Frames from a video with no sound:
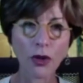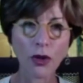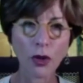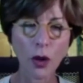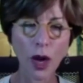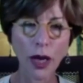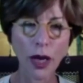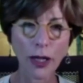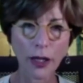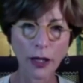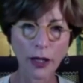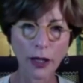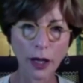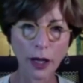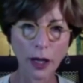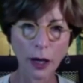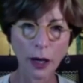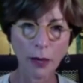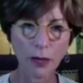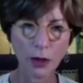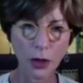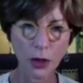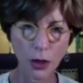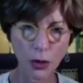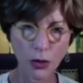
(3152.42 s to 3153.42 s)
drug
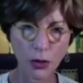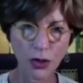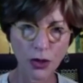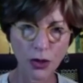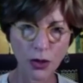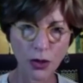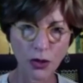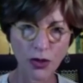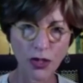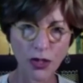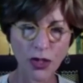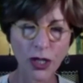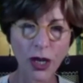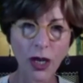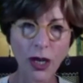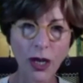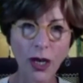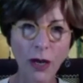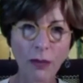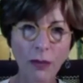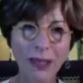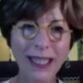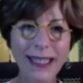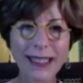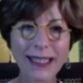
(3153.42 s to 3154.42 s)
users,
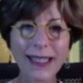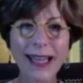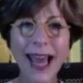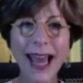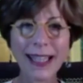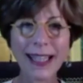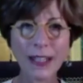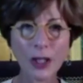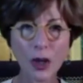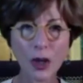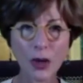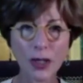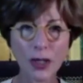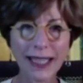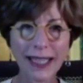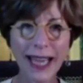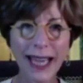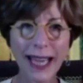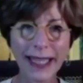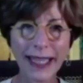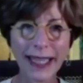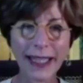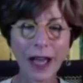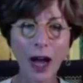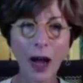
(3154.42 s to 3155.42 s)
because that's who's
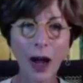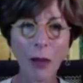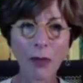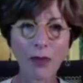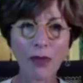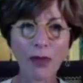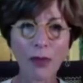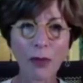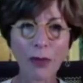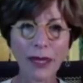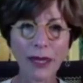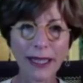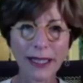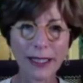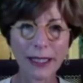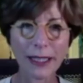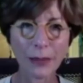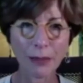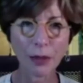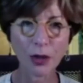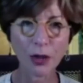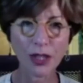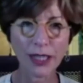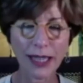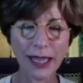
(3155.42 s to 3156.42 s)
taking up the
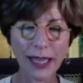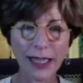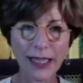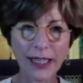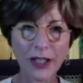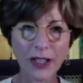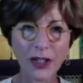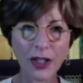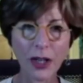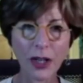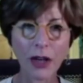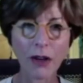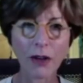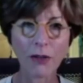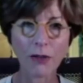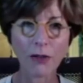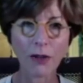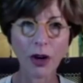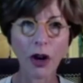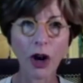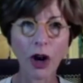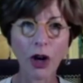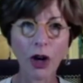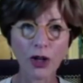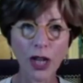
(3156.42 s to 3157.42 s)
biggest percentage of
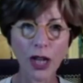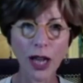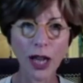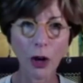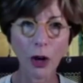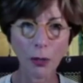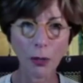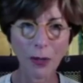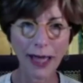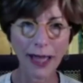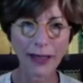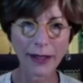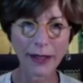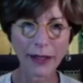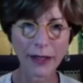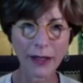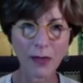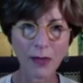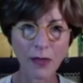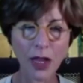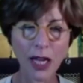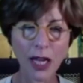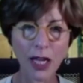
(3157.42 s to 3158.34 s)
our jail beds.